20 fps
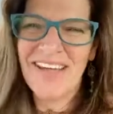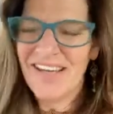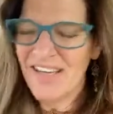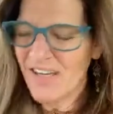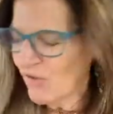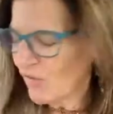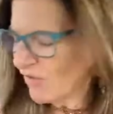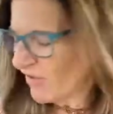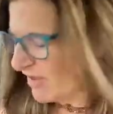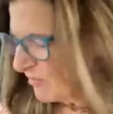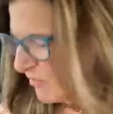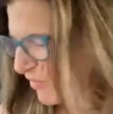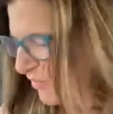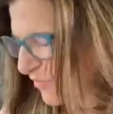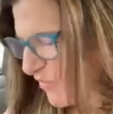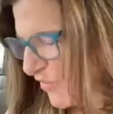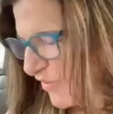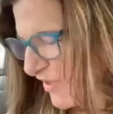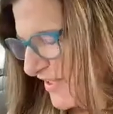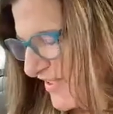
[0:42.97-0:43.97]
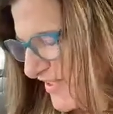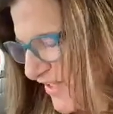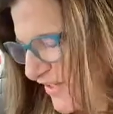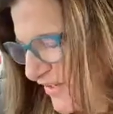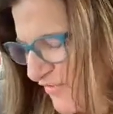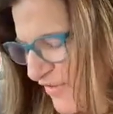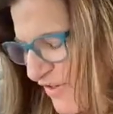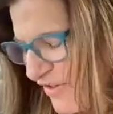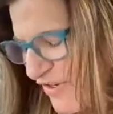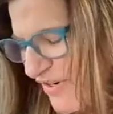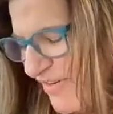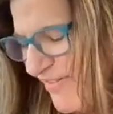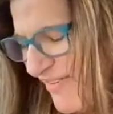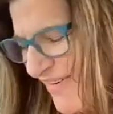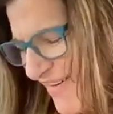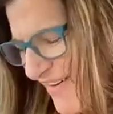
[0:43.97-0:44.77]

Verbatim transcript: an incredible morning so far.